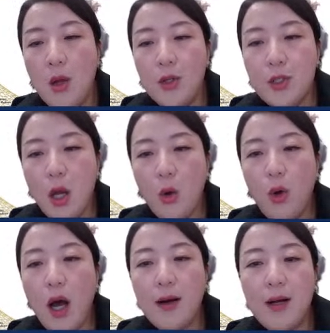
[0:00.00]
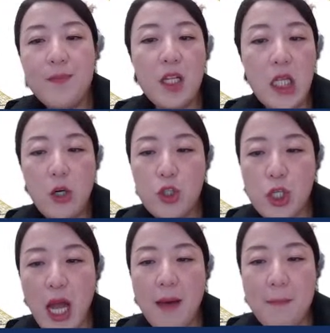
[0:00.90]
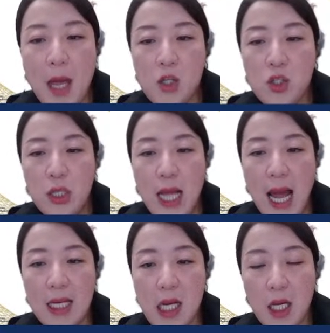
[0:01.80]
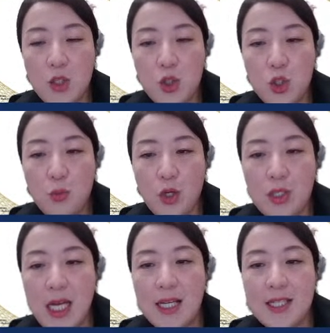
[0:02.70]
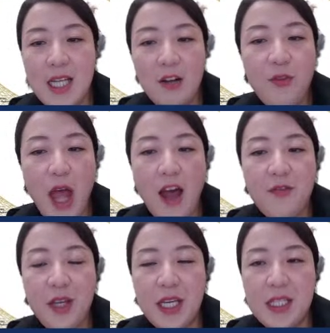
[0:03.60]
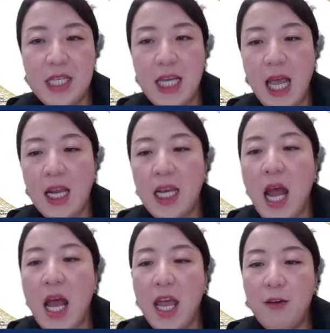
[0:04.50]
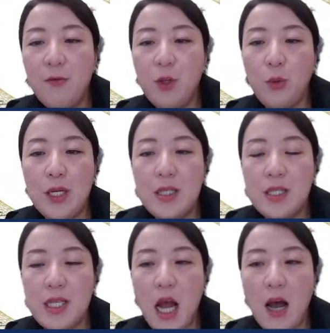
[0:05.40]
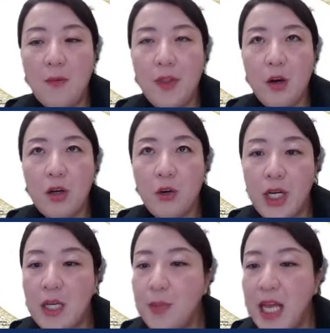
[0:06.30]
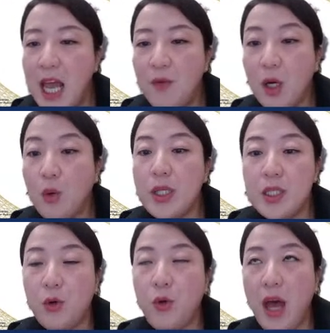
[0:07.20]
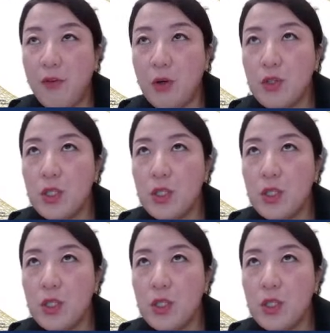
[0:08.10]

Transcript: So the literature have mentioned that a consumer's self-efficacy can influence their green behavior whatsoever.